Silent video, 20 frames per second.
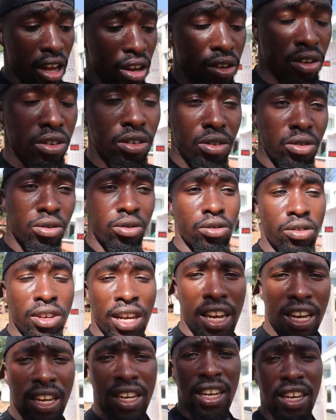Road to two
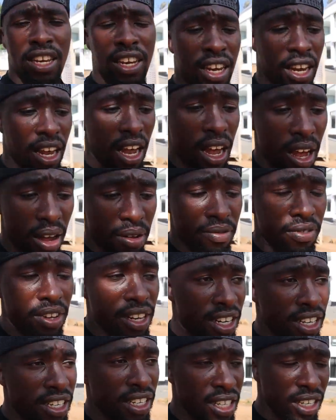K. I'm
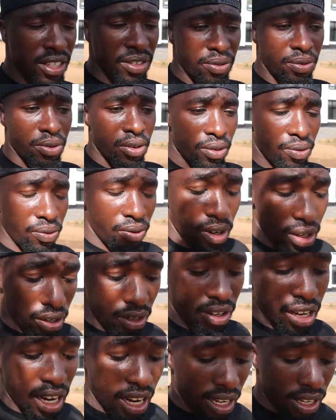very grateful for
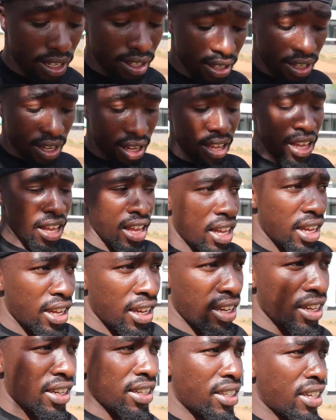you guys,
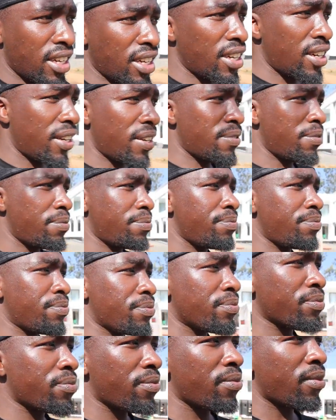and um,
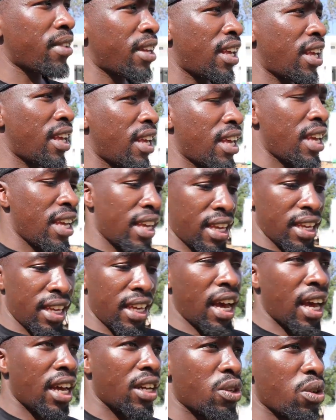
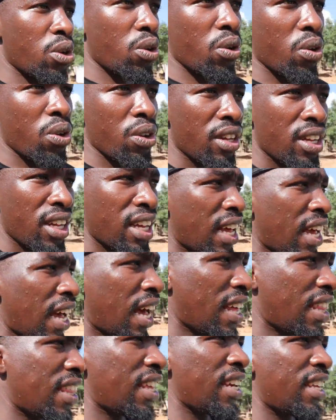yeah. So
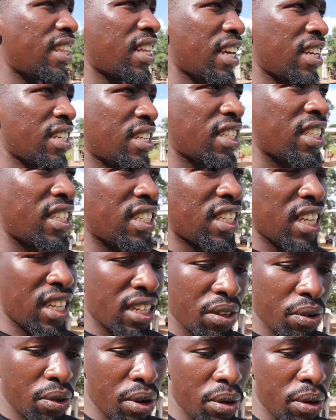I think there is just